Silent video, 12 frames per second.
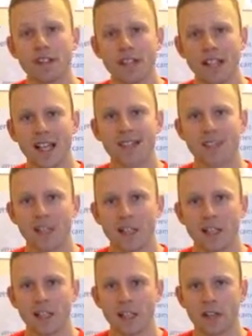less
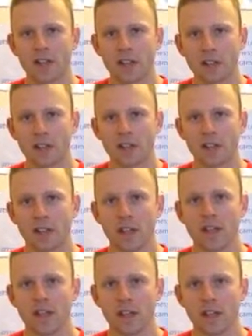likely to have a heart
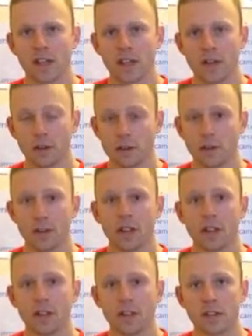attack or a sudden
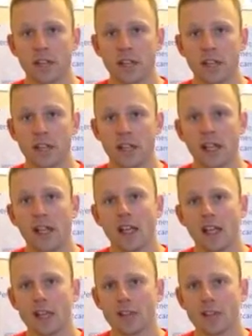heart attack
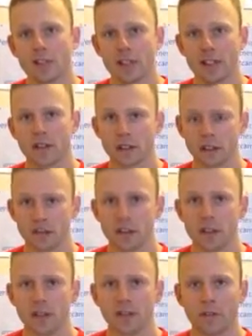if you take cod liver
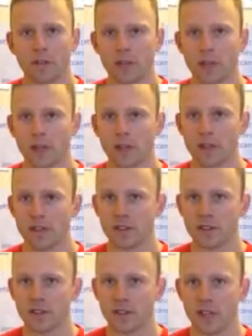oil on a regular
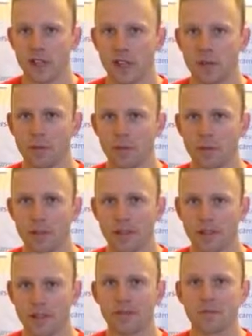basis.
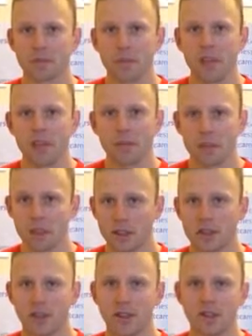That's pretty
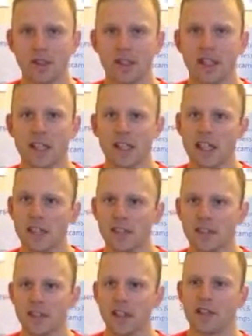good reason to take it in
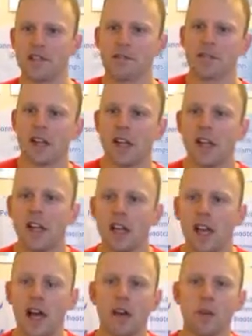itself.
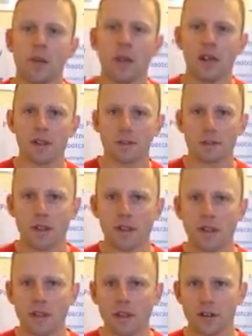That's
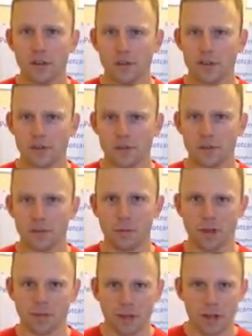because, from
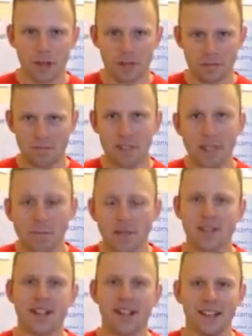my very
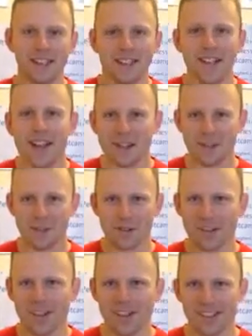limited sort of
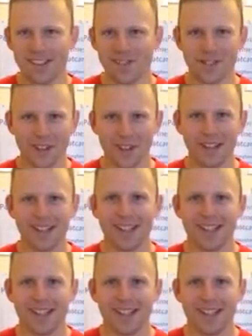scientific